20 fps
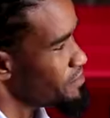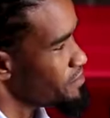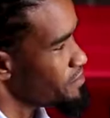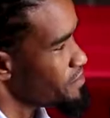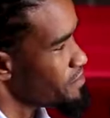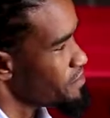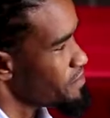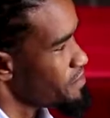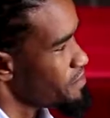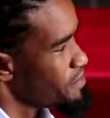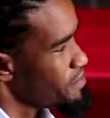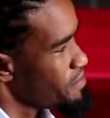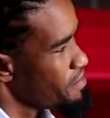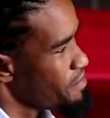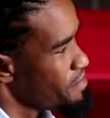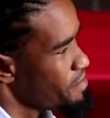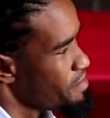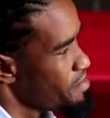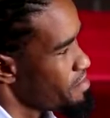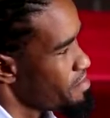
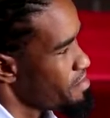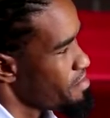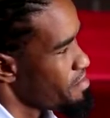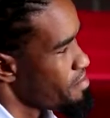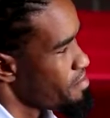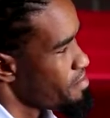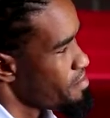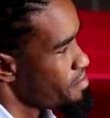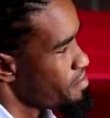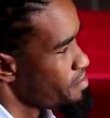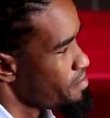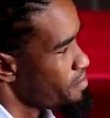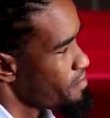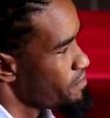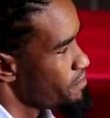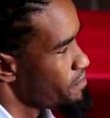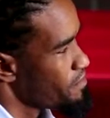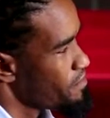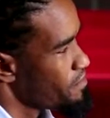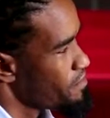
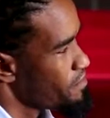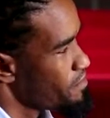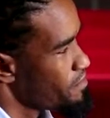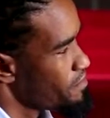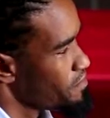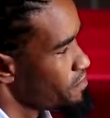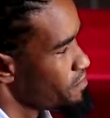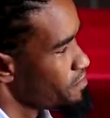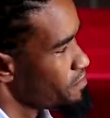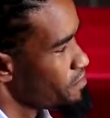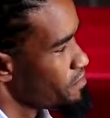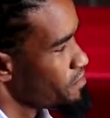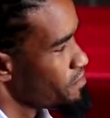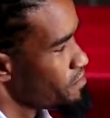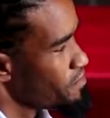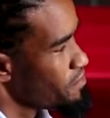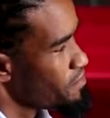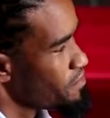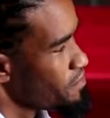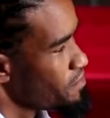
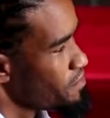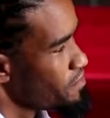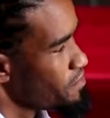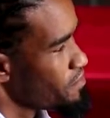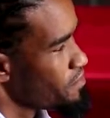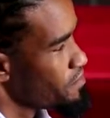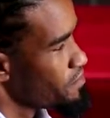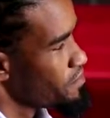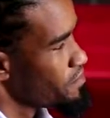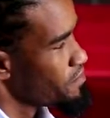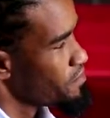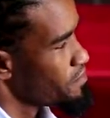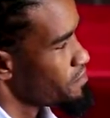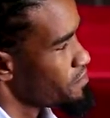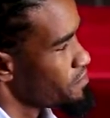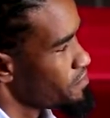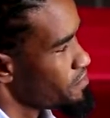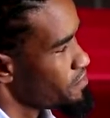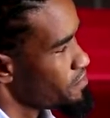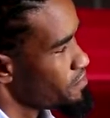
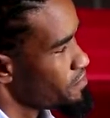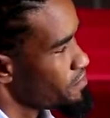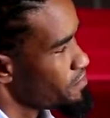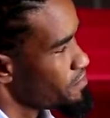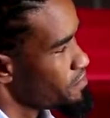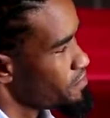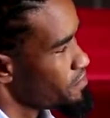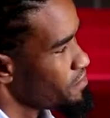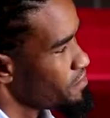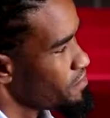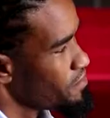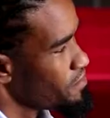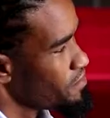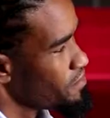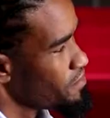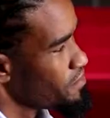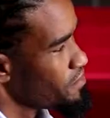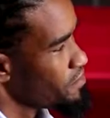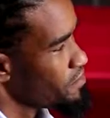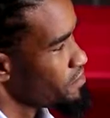
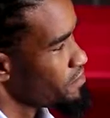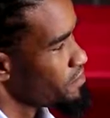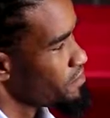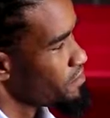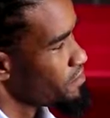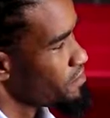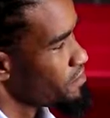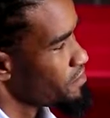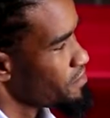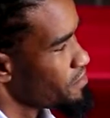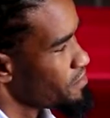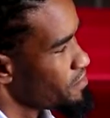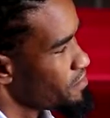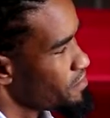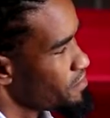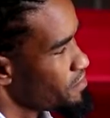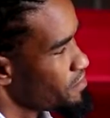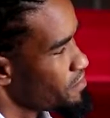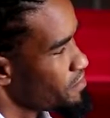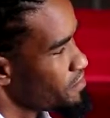
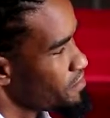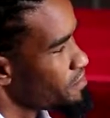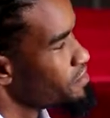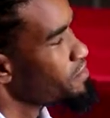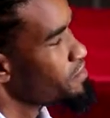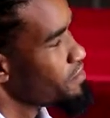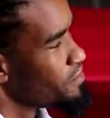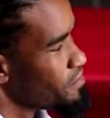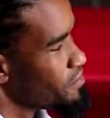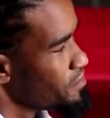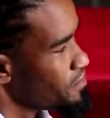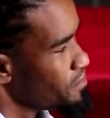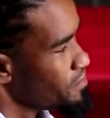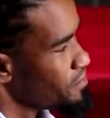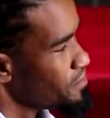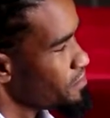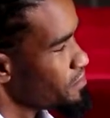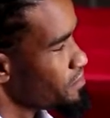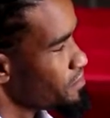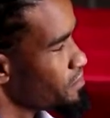
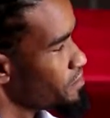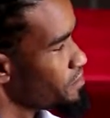(not speaking)